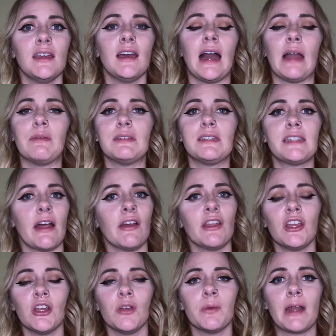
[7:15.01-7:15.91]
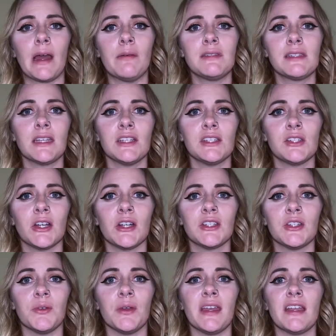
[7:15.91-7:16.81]
I was telling her what I was going to
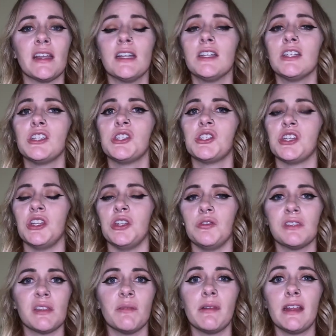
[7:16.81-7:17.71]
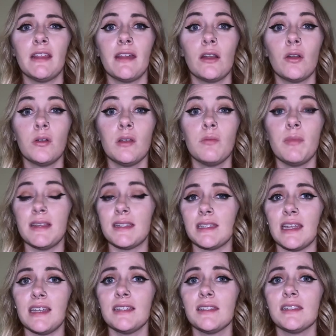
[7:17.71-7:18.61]
start doing. She knew somebody that owned a
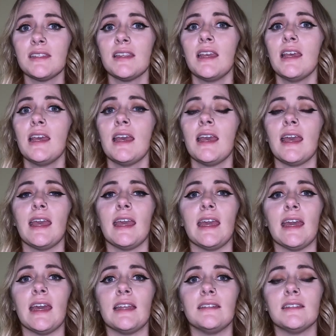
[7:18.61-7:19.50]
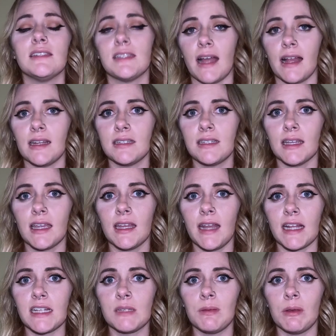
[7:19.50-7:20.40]
business and decided to
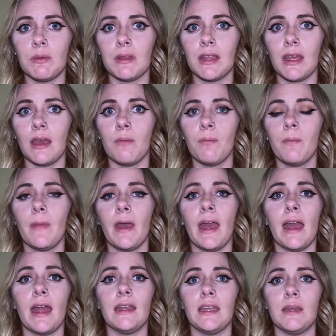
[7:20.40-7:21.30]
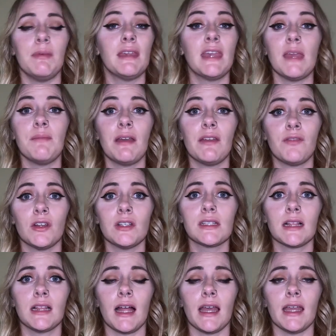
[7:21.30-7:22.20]
connect me with him, and he became my
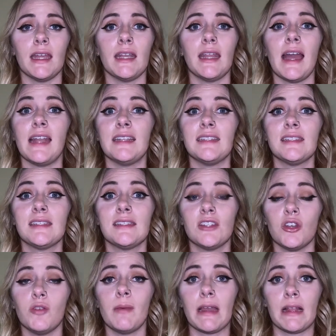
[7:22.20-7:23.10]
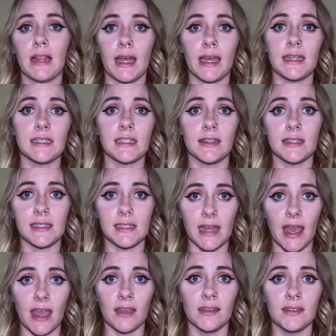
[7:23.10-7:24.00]
first client and is still my client to this
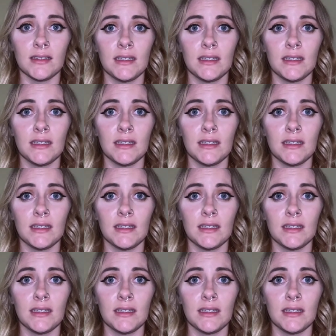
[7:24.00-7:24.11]
day.